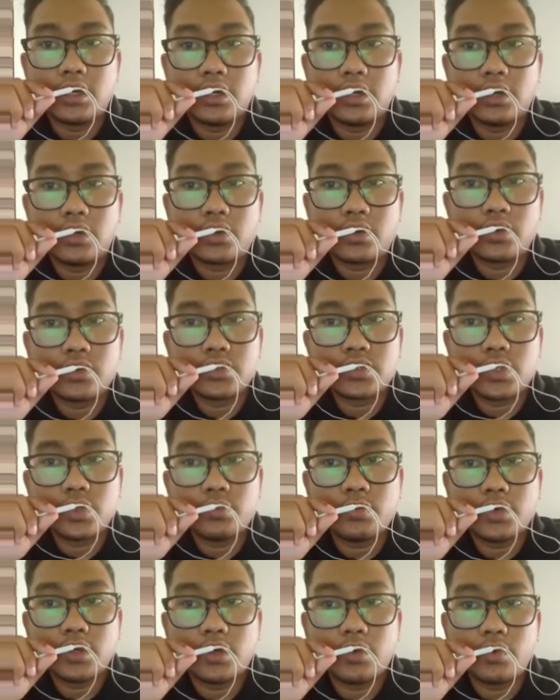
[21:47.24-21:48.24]

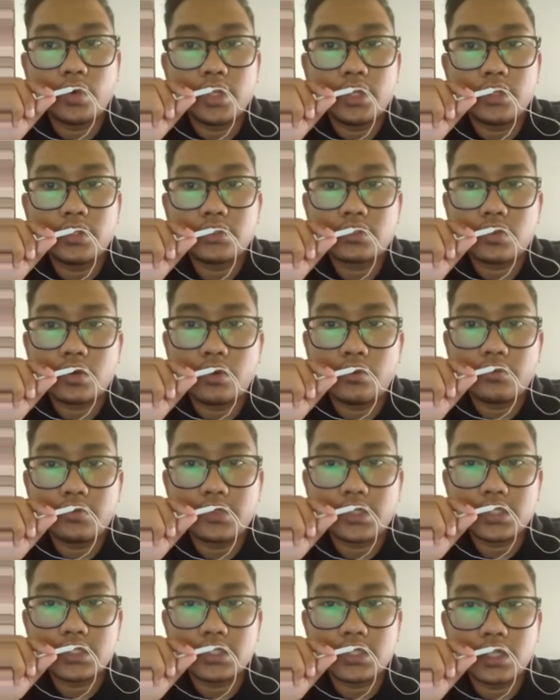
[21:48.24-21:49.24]
consumer awareness of
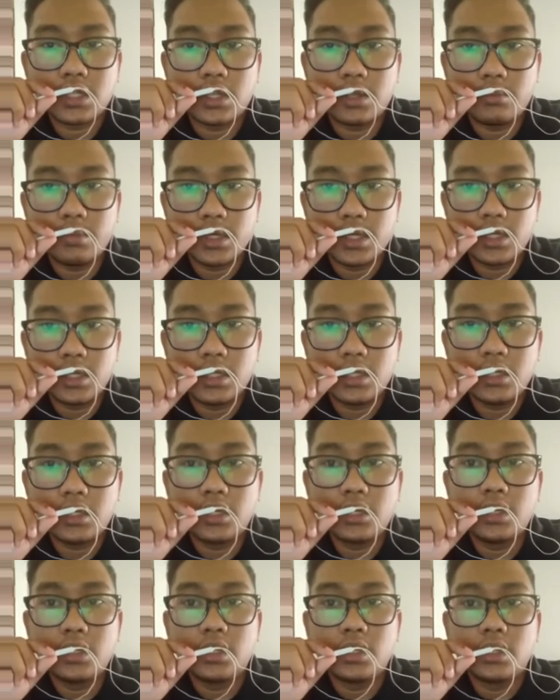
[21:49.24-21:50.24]
sustainable